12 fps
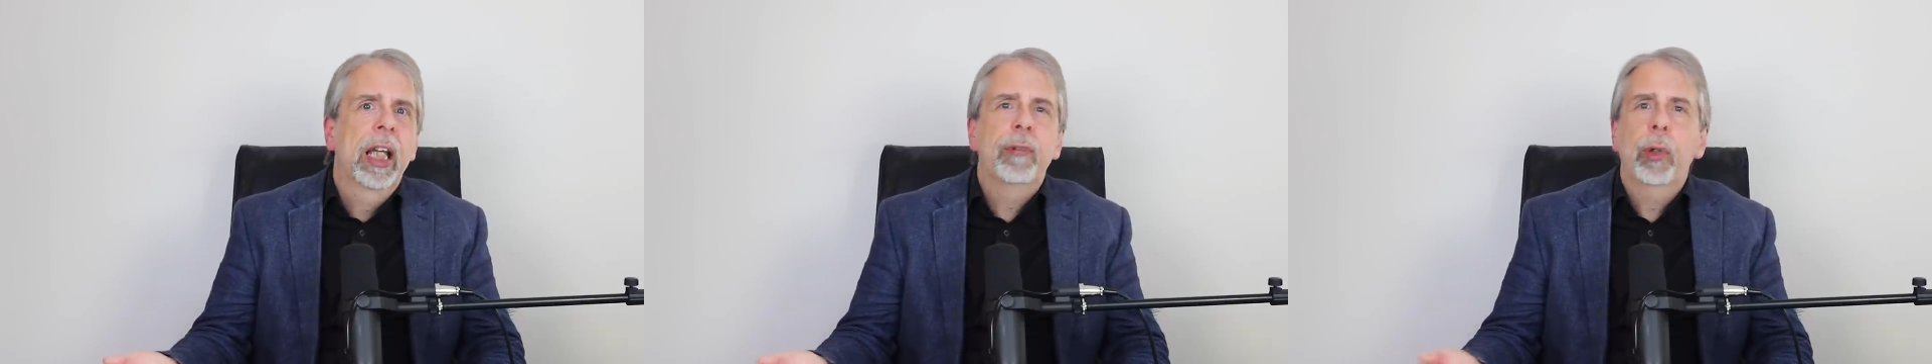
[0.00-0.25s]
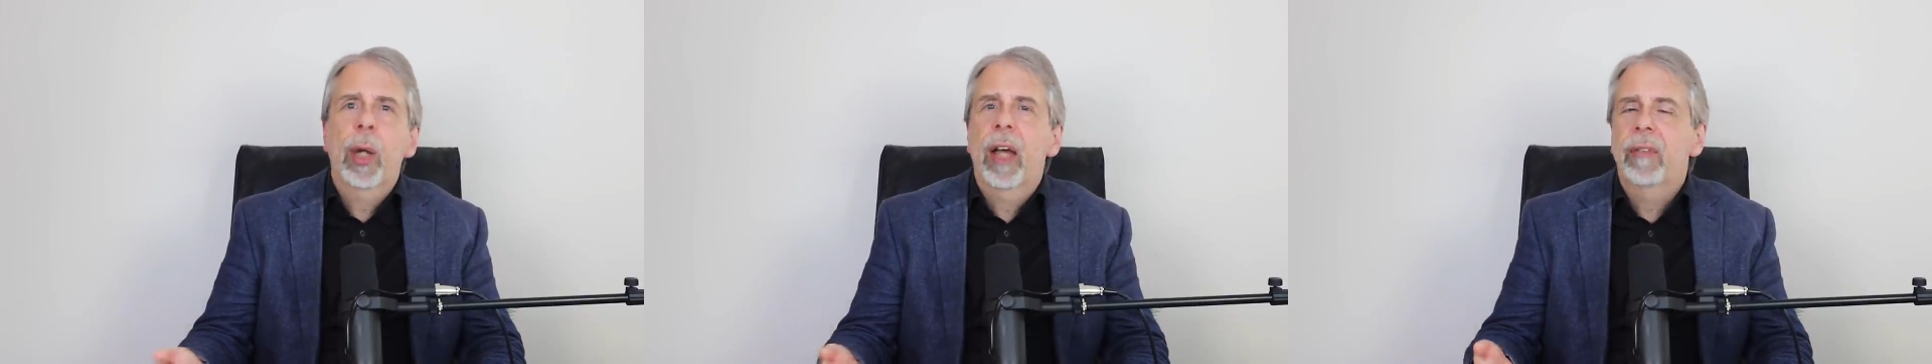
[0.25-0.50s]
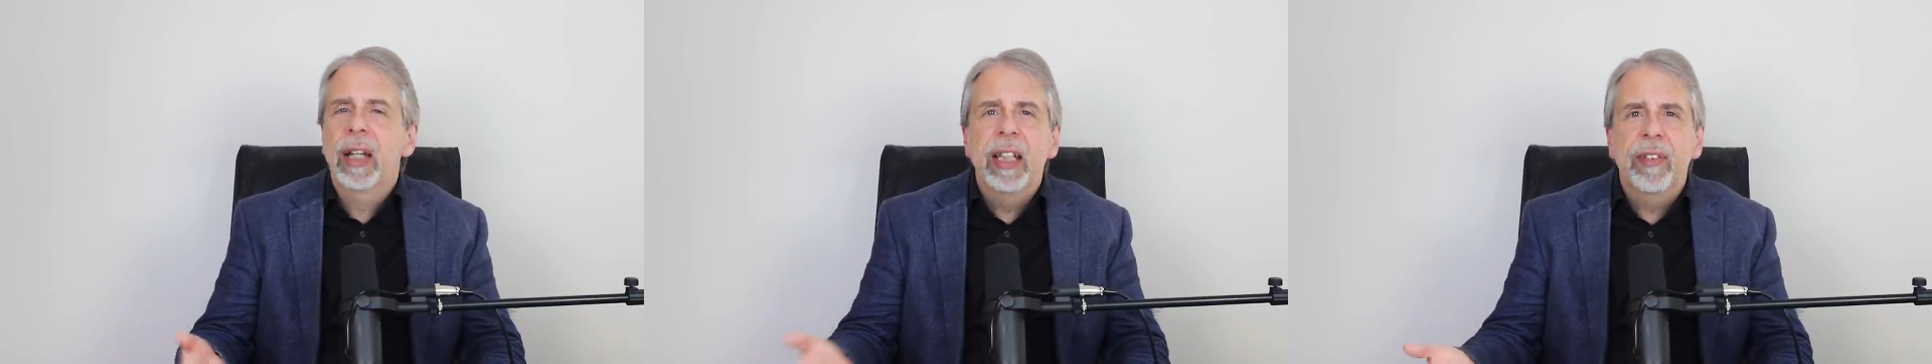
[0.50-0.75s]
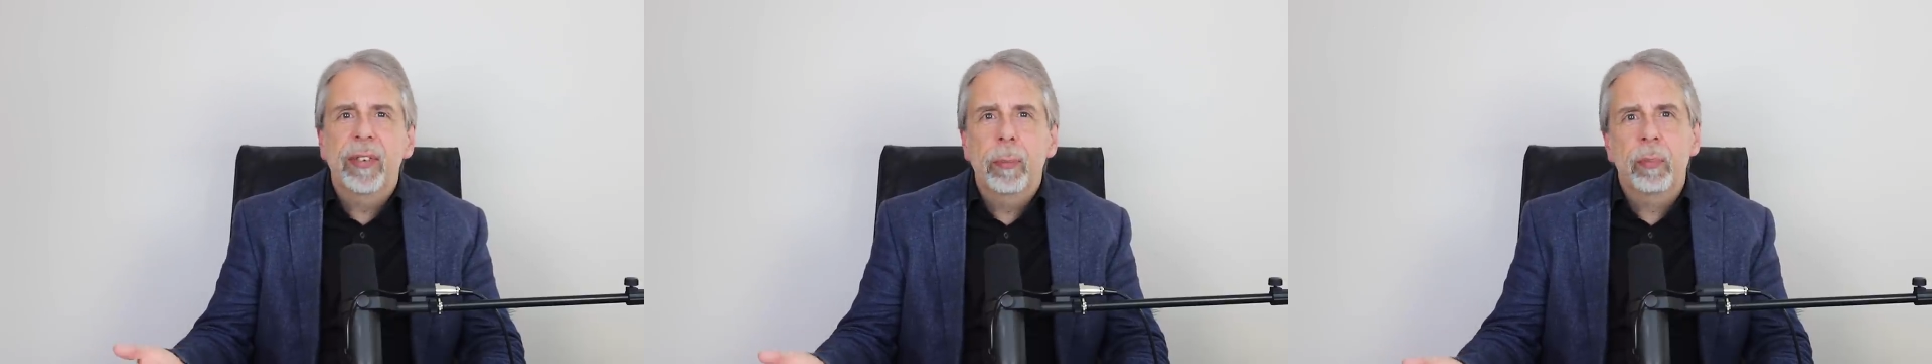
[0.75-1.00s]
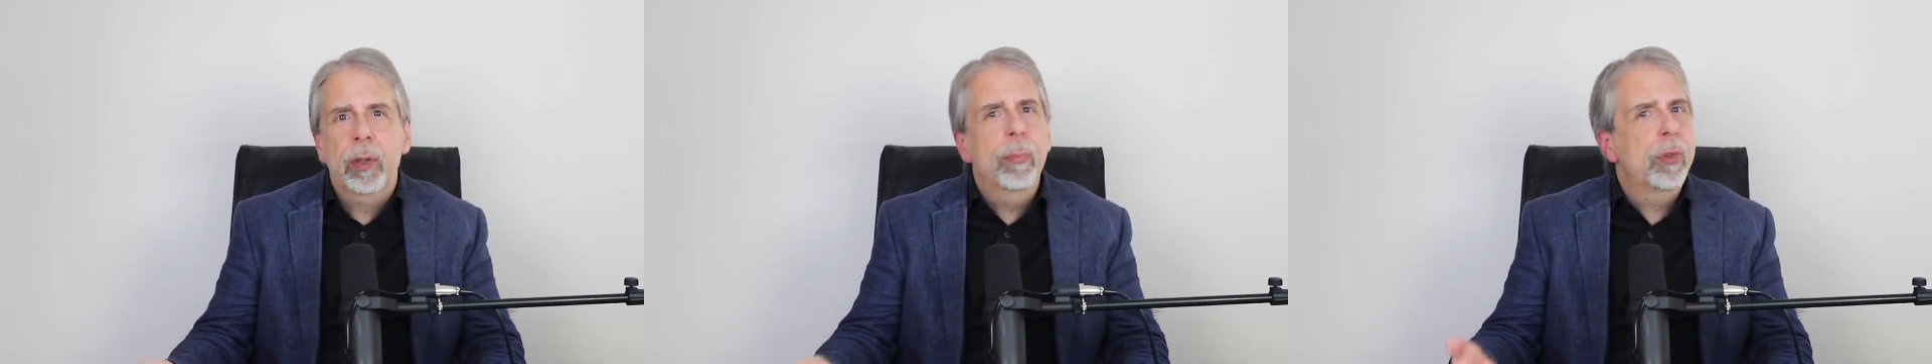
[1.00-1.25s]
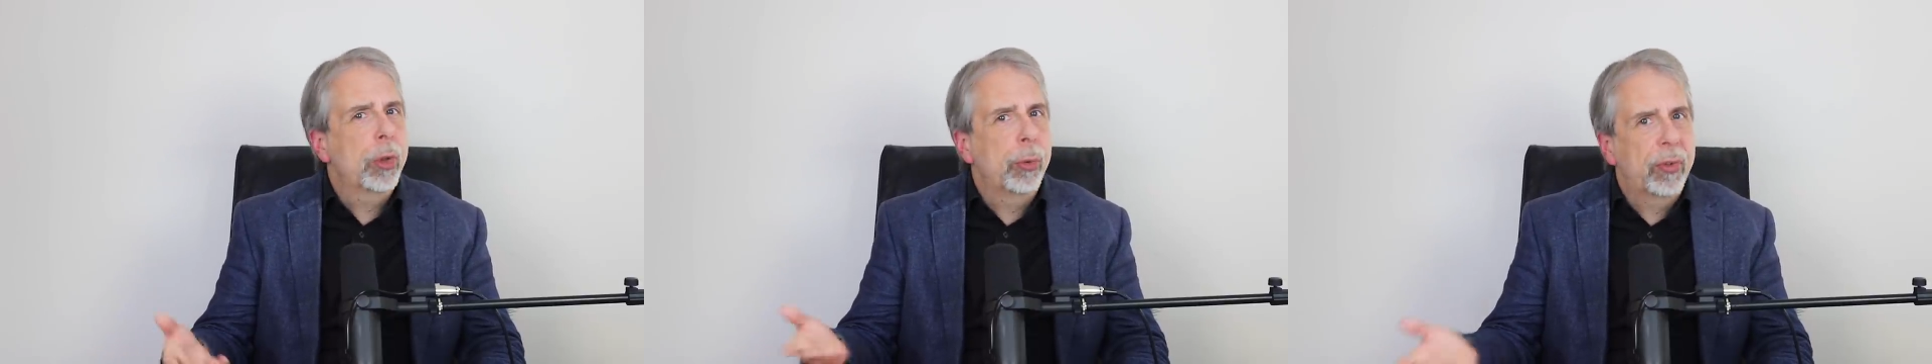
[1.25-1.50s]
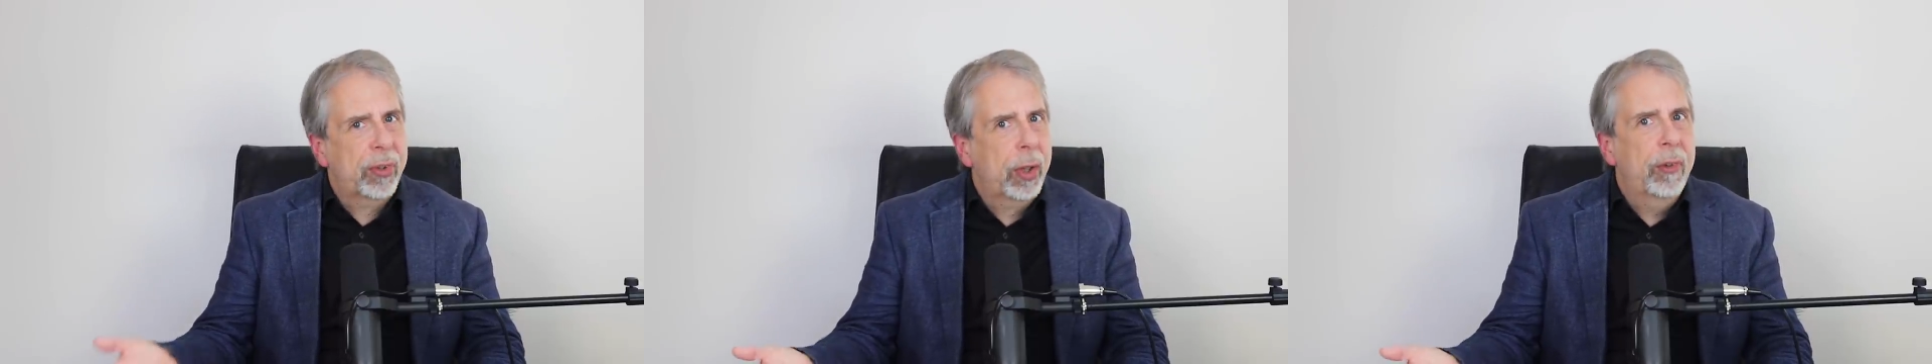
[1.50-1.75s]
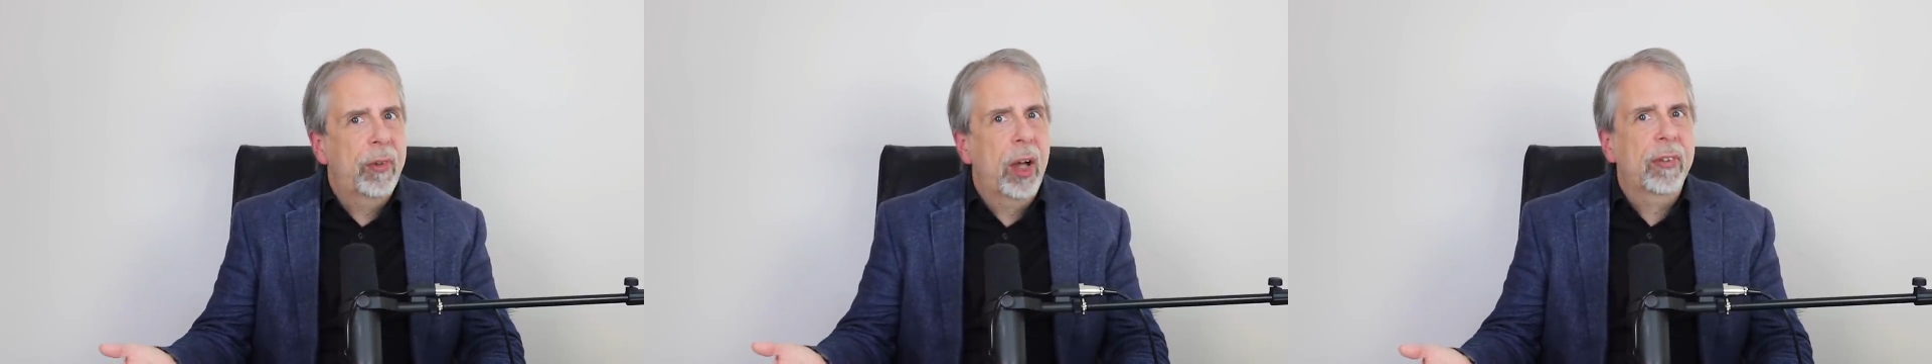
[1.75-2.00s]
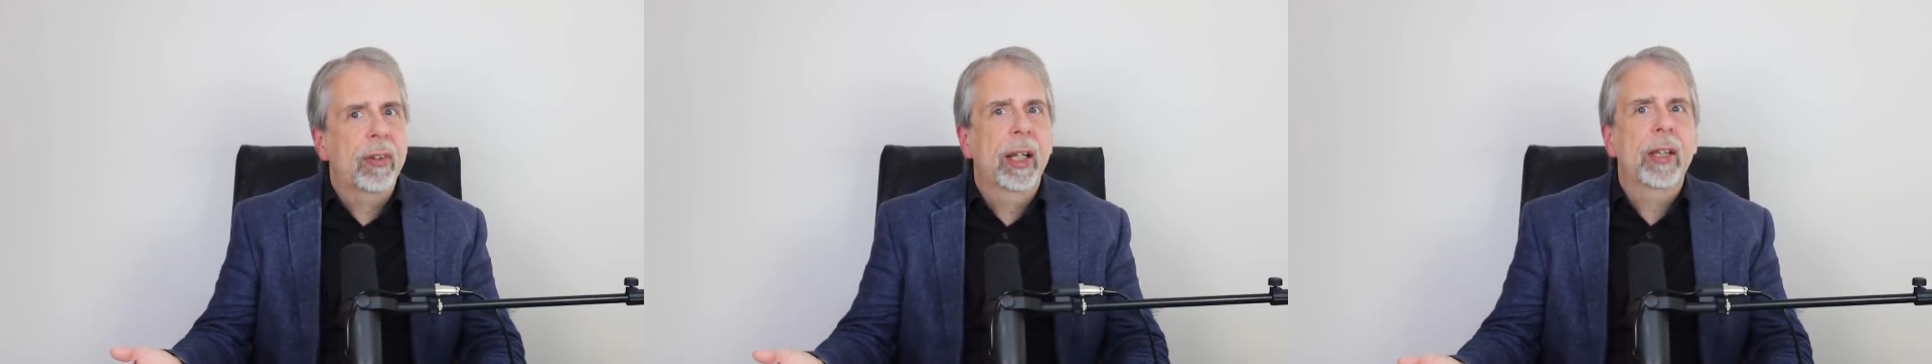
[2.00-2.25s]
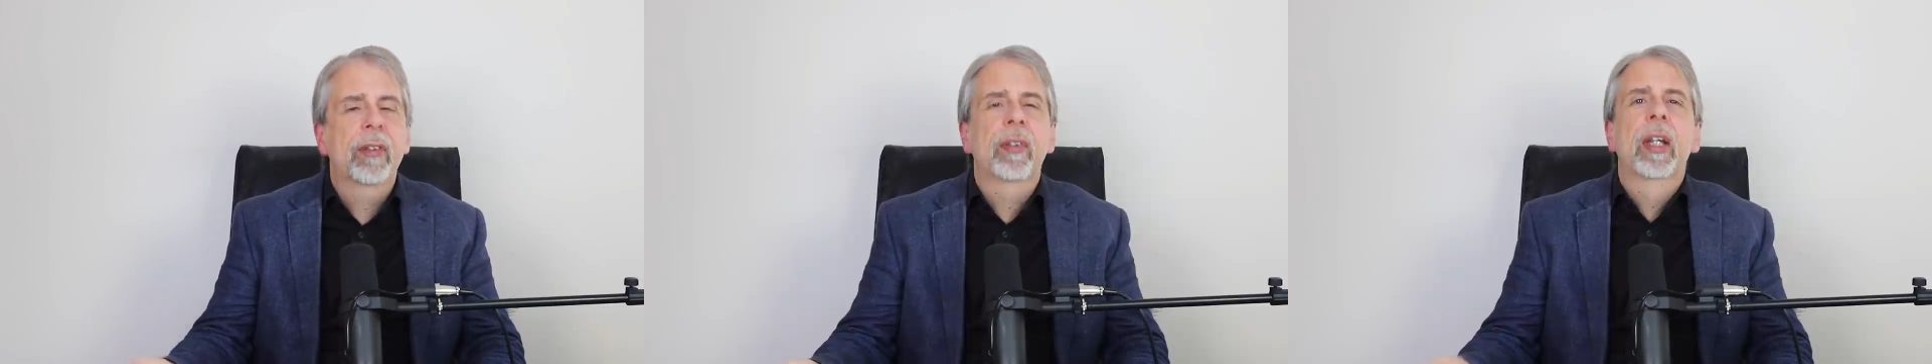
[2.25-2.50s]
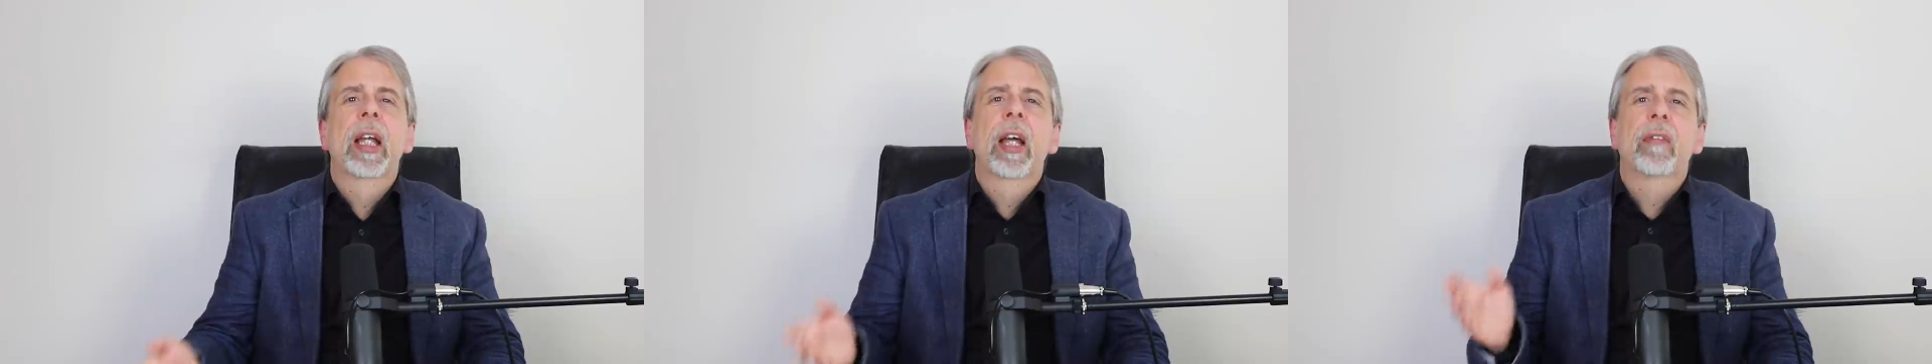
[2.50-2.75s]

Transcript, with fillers: If you have any symptoms, you self isolate.